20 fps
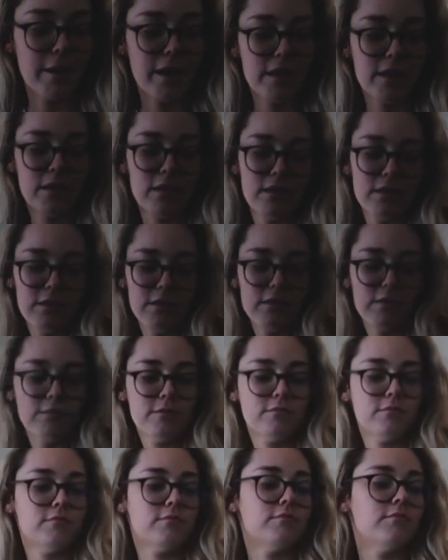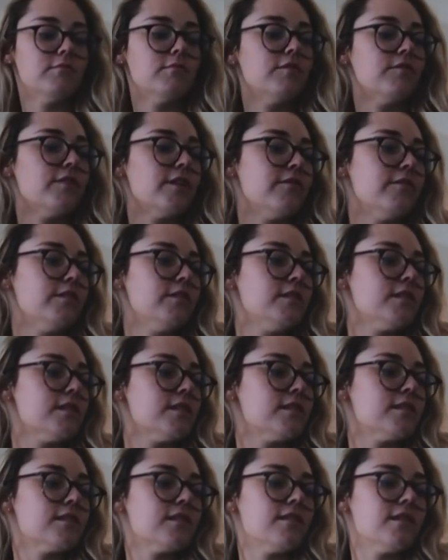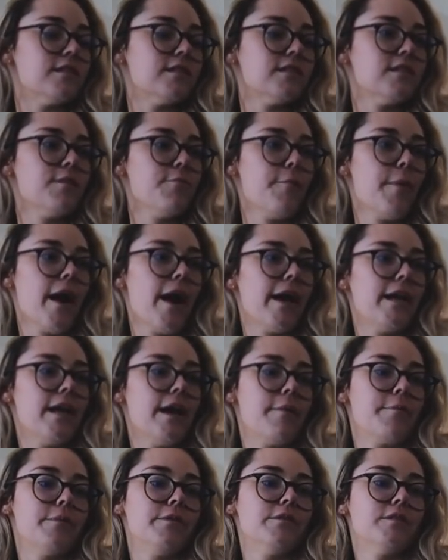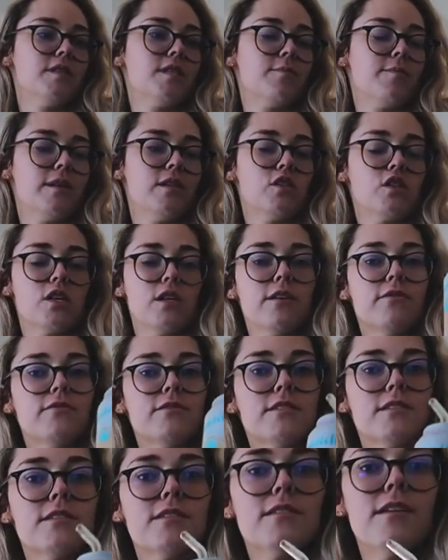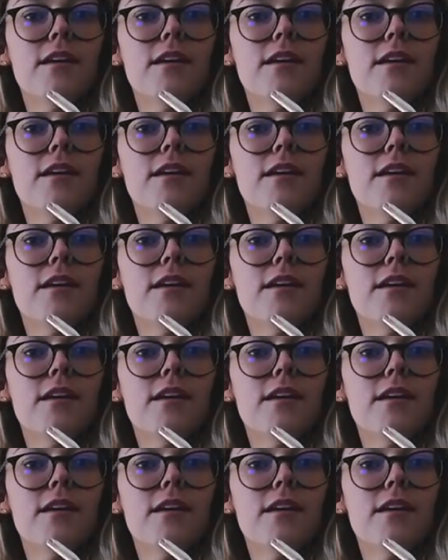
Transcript: my little, what flavor is this? This is the pineapple spindrift.